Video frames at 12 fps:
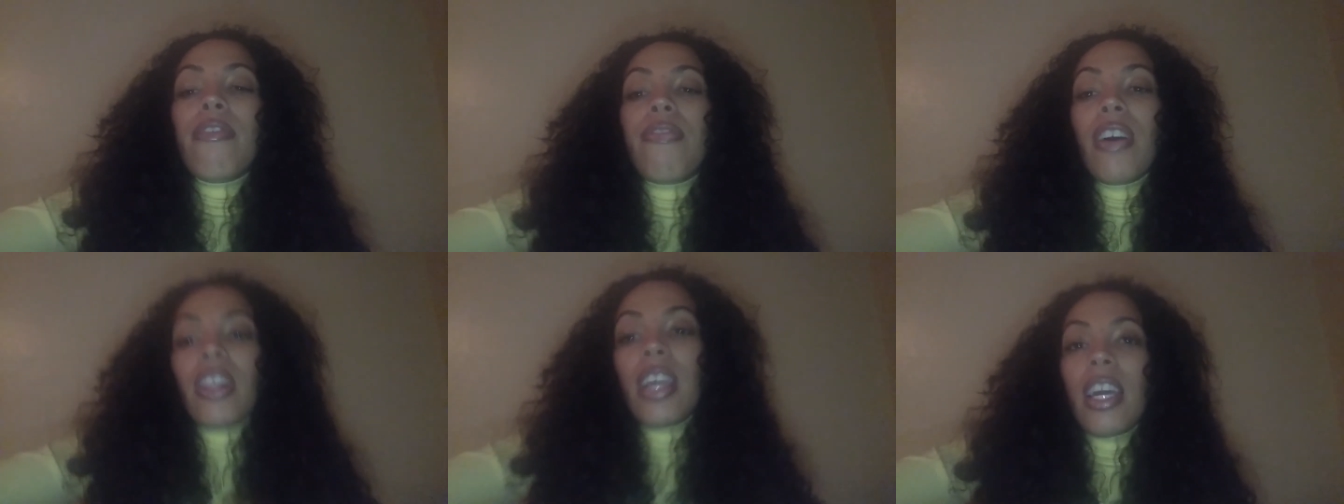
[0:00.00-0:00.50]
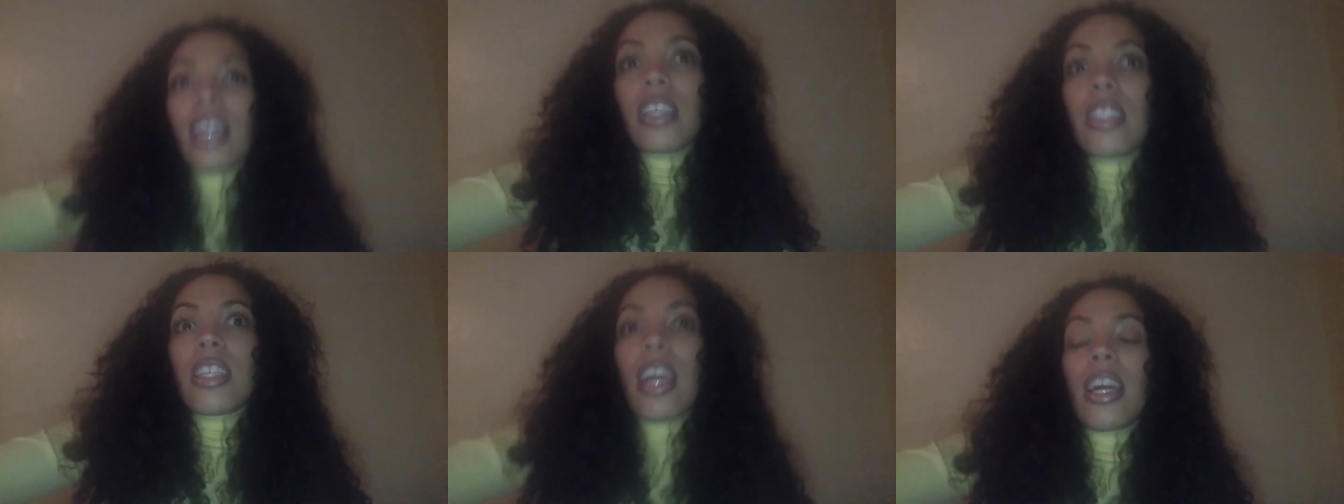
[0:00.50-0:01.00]

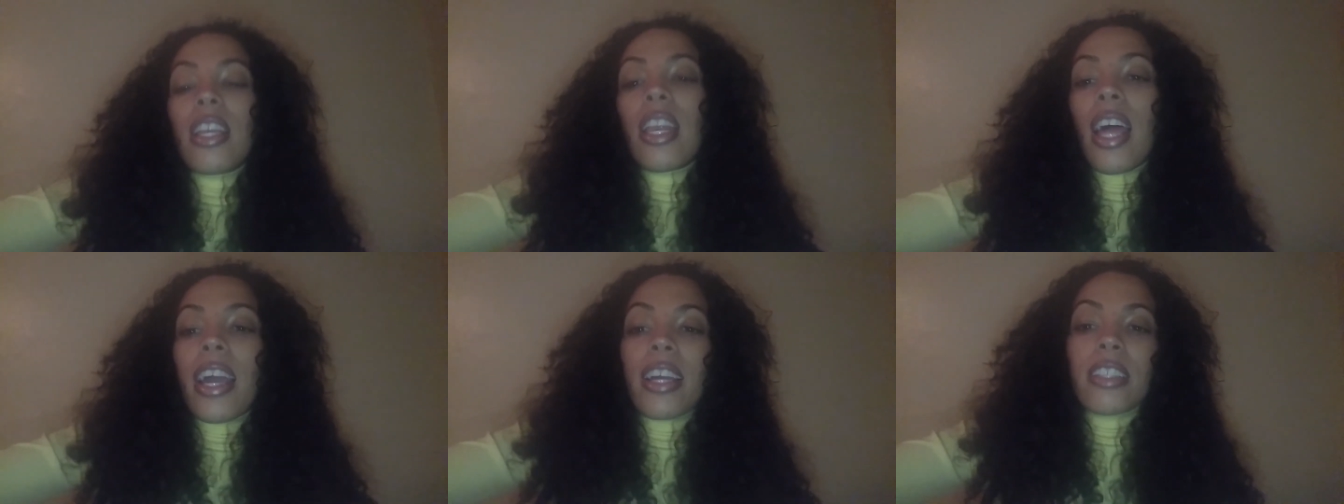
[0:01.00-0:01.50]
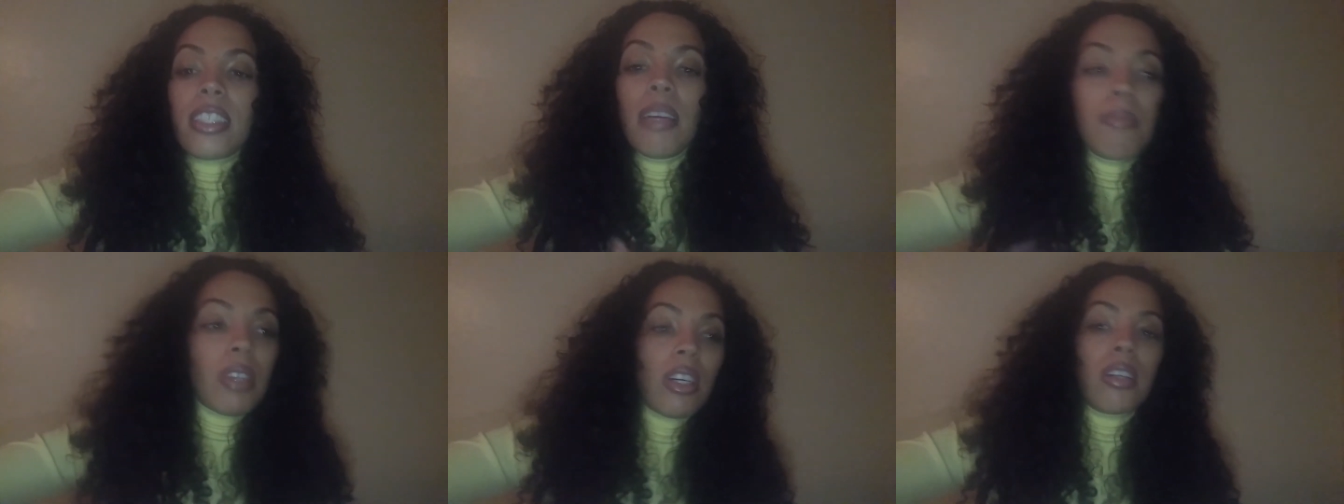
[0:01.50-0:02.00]
feelings and like
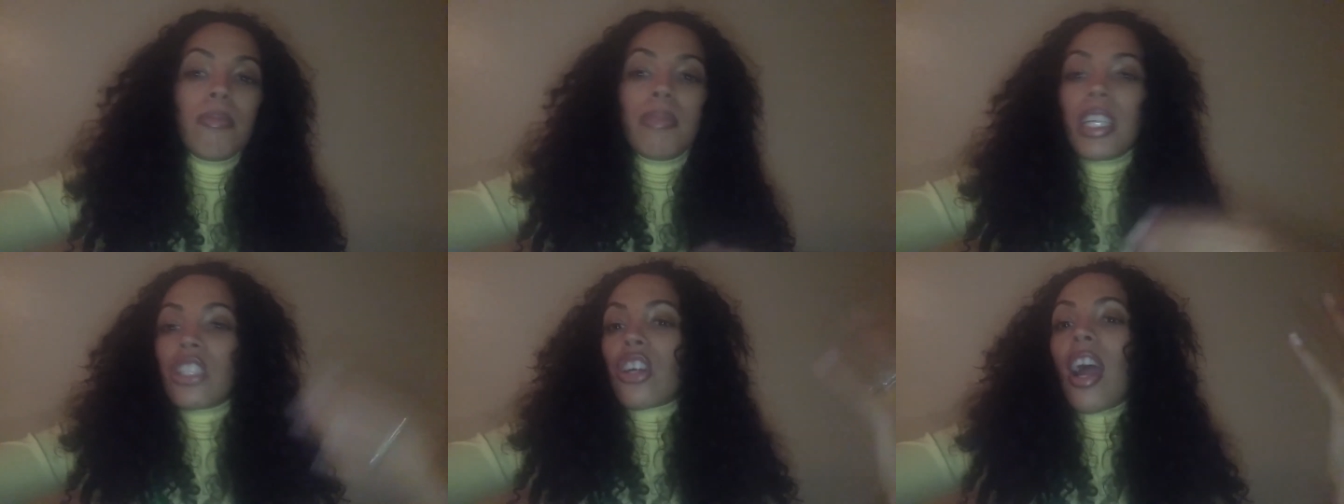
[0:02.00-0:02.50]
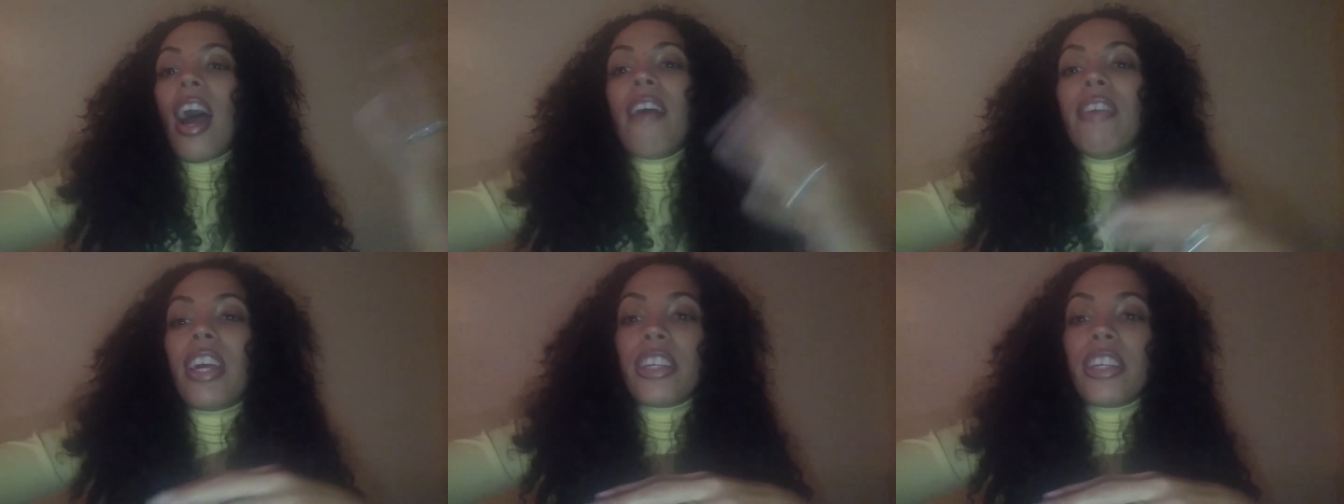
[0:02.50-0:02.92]
symptoms that you're having,